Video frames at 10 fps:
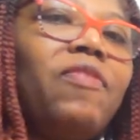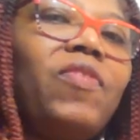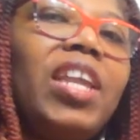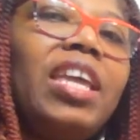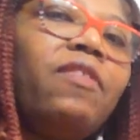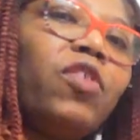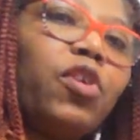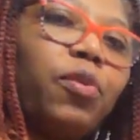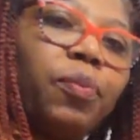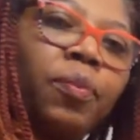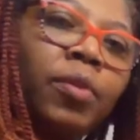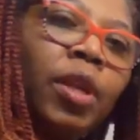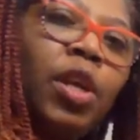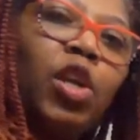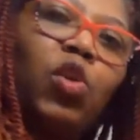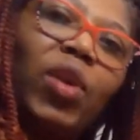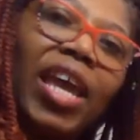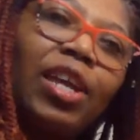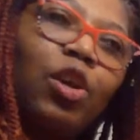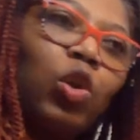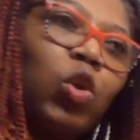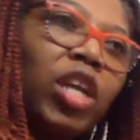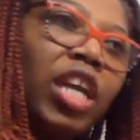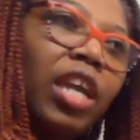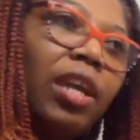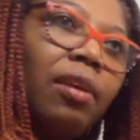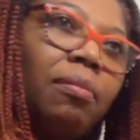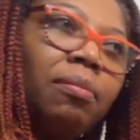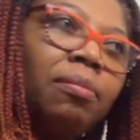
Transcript: flavor. You don't like you're cooking